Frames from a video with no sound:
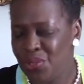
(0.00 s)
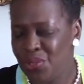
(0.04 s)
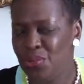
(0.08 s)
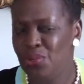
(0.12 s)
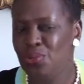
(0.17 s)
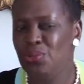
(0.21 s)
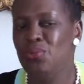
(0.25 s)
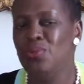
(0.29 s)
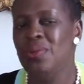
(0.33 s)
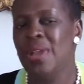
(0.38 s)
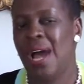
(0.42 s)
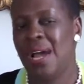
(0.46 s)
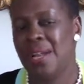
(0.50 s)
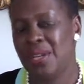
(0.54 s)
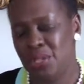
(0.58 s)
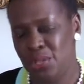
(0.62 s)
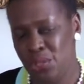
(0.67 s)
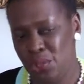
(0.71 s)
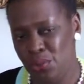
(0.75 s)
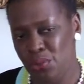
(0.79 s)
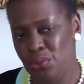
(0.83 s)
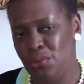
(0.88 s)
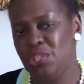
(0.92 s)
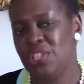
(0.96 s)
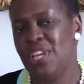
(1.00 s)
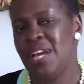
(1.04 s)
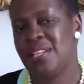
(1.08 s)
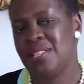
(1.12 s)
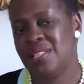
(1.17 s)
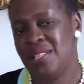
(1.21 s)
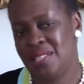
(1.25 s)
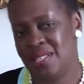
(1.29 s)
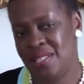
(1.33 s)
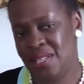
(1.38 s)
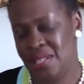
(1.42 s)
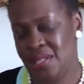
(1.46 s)
do not do
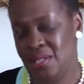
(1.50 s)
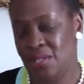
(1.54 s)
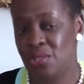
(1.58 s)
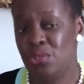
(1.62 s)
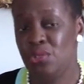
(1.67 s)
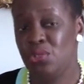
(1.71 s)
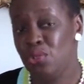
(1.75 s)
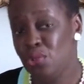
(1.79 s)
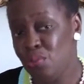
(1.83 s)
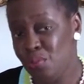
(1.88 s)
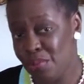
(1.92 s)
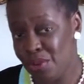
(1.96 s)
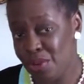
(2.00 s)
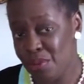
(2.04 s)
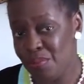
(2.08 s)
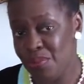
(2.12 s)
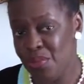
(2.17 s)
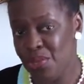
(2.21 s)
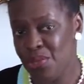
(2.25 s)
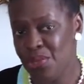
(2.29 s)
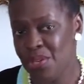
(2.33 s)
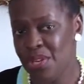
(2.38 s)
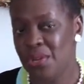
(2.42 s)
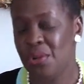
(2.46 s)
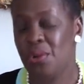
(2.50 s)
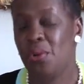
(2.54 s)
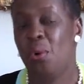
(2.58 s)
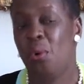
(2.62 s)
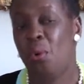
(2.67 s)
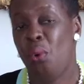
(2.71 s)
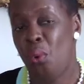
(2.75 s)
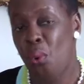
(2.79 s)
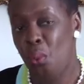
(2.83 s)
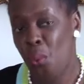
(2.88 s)
justice to Bermuda